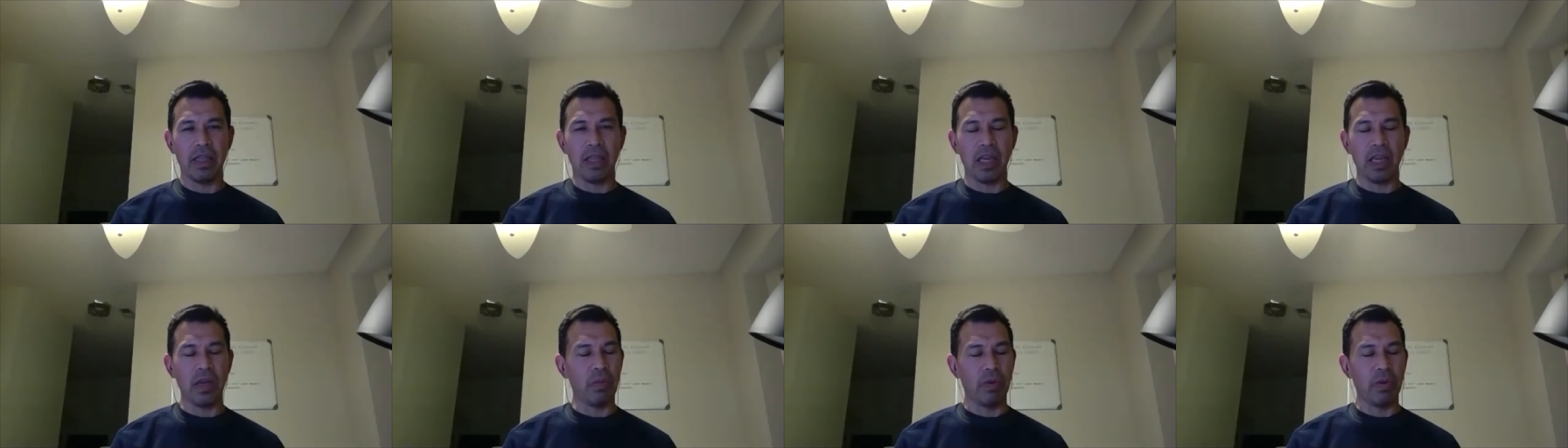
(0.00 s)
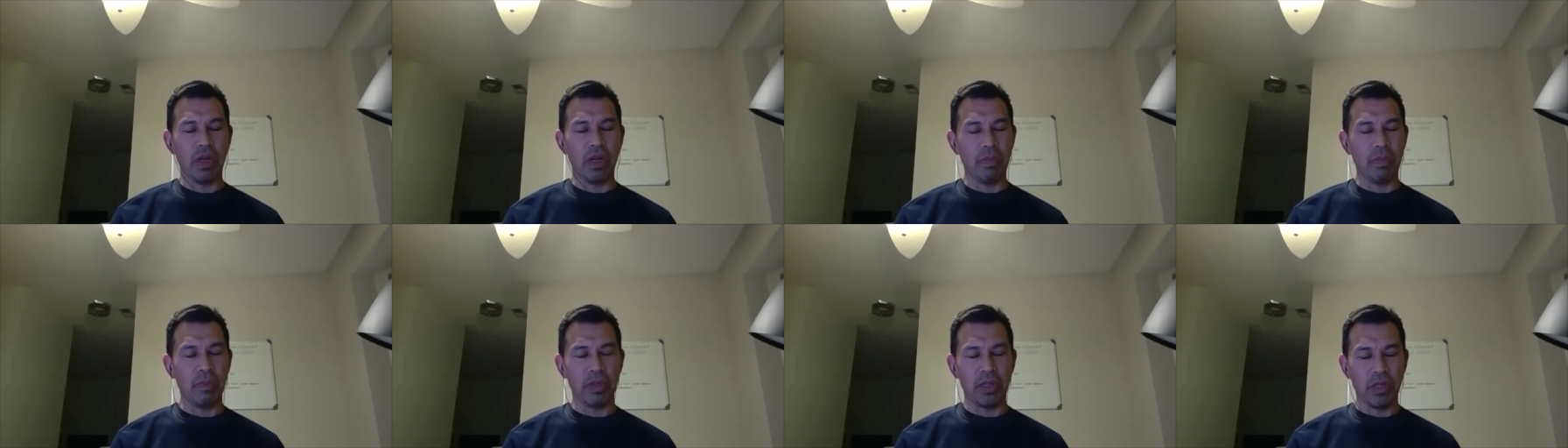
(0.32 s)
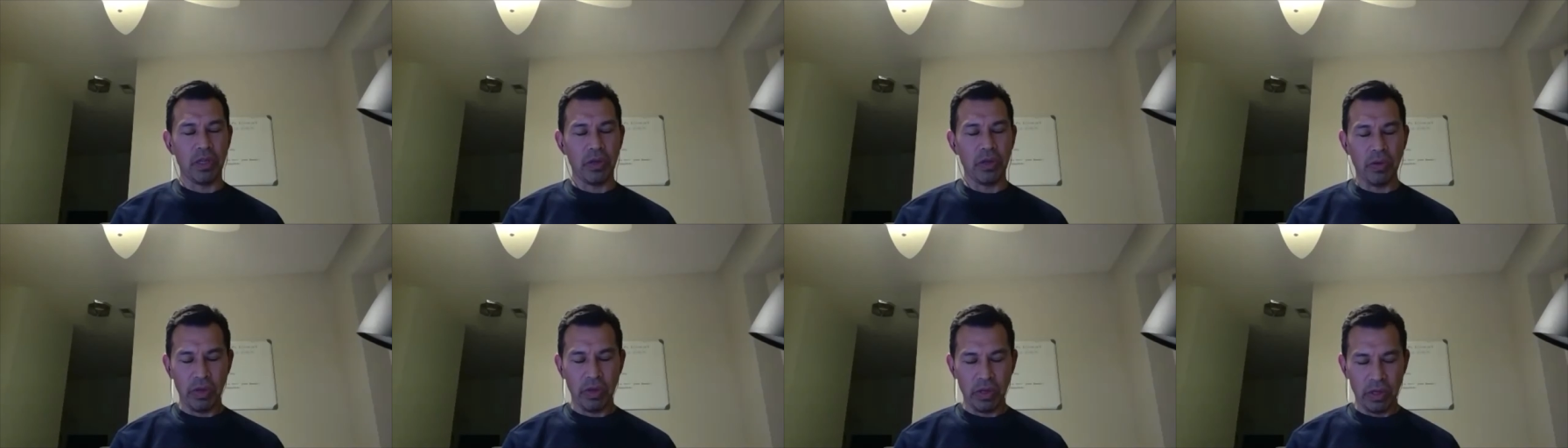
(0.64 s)
they were not
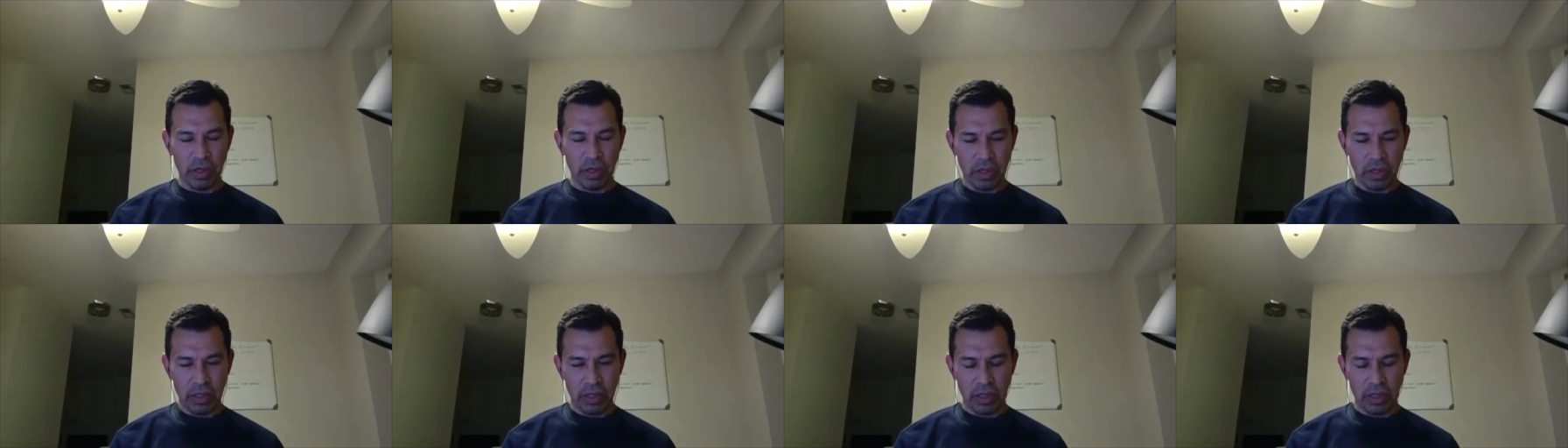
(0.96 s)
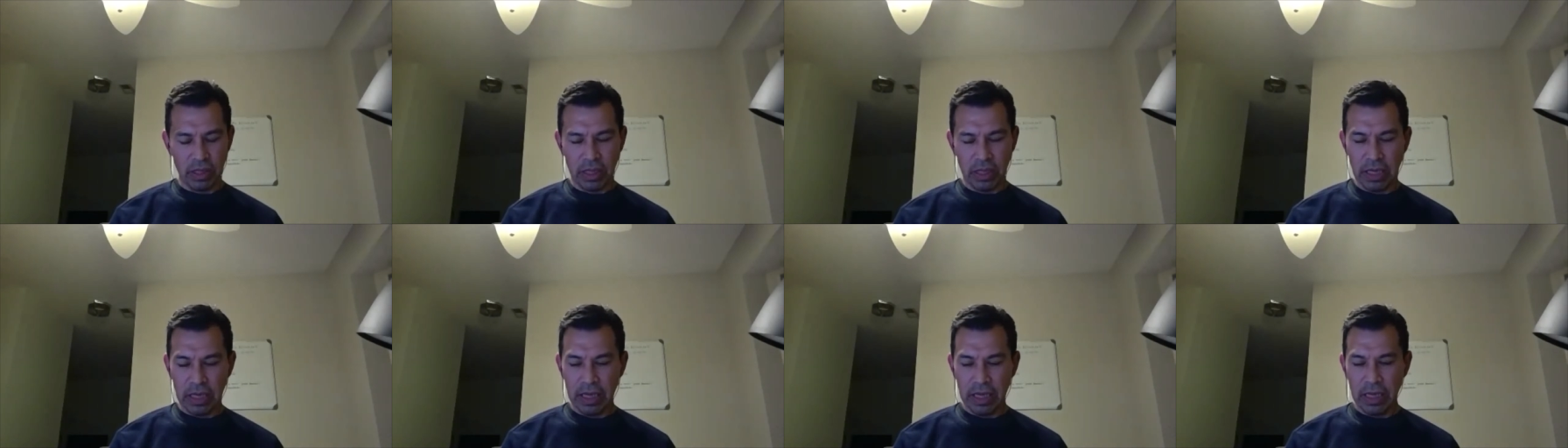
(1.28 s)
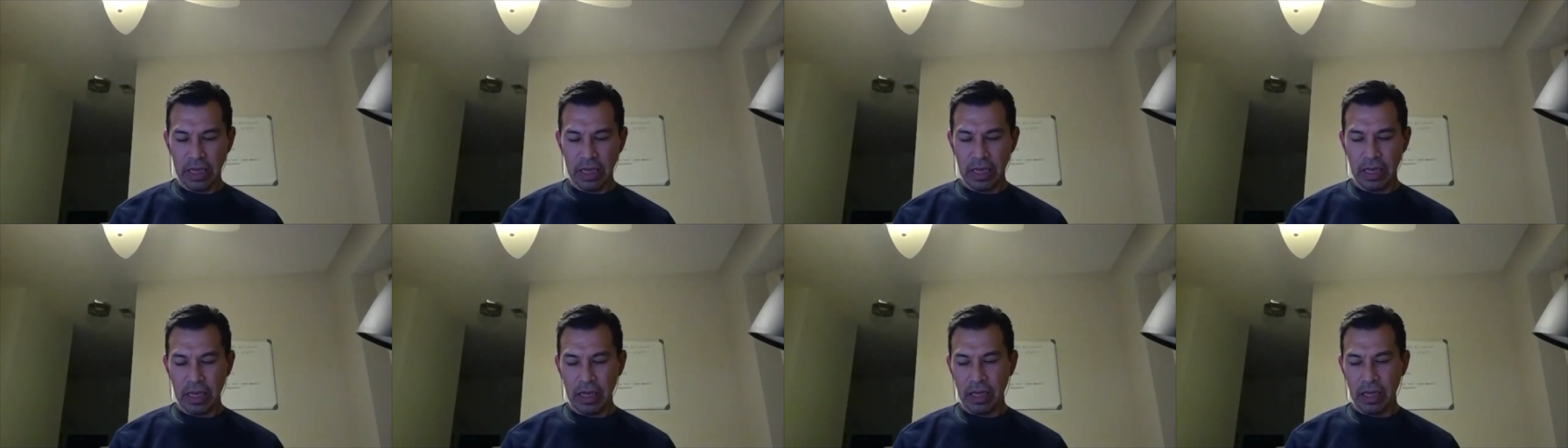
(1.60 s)
materialists
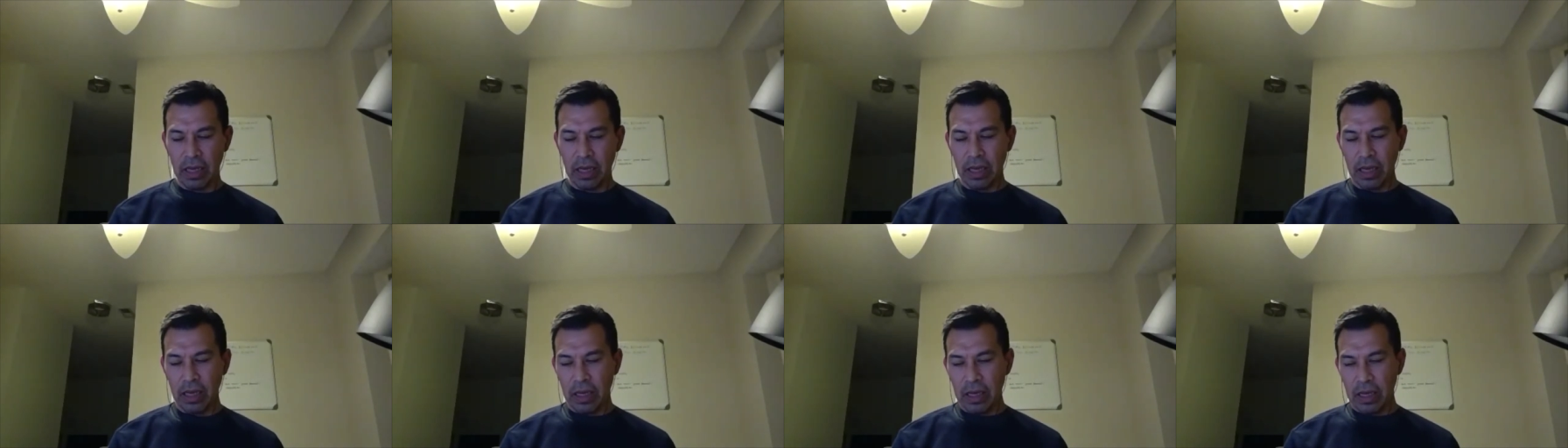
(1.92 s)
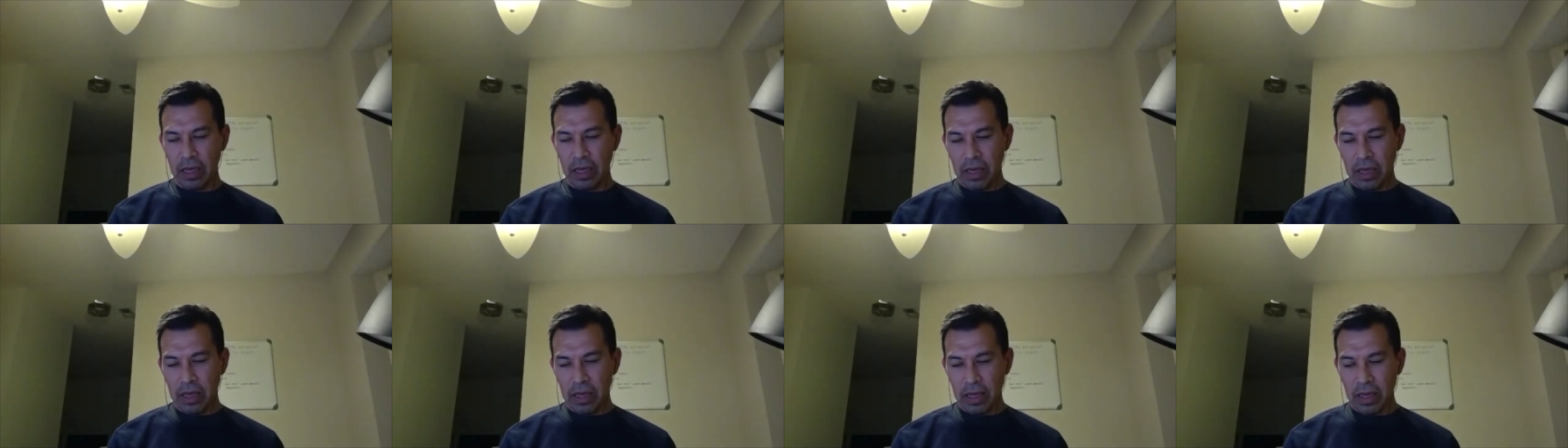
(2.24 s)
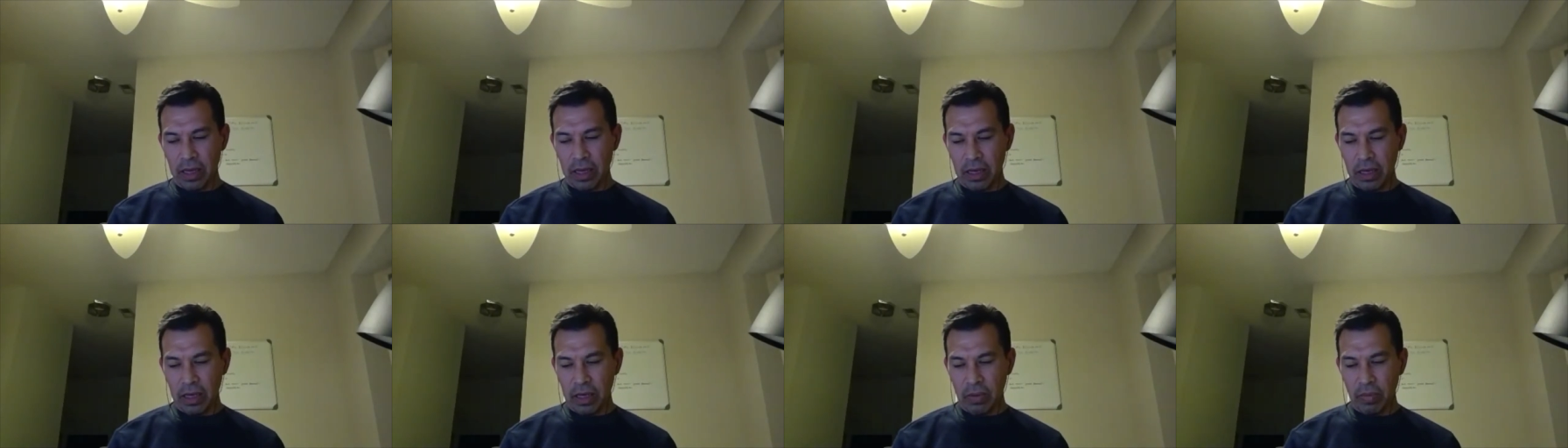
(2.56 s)

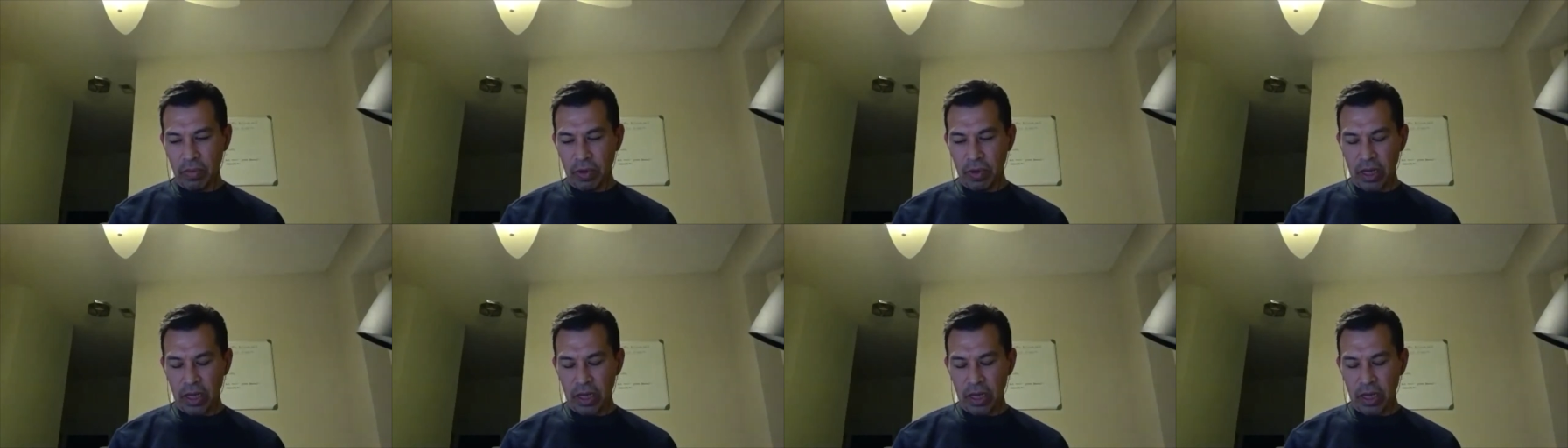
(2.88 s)
when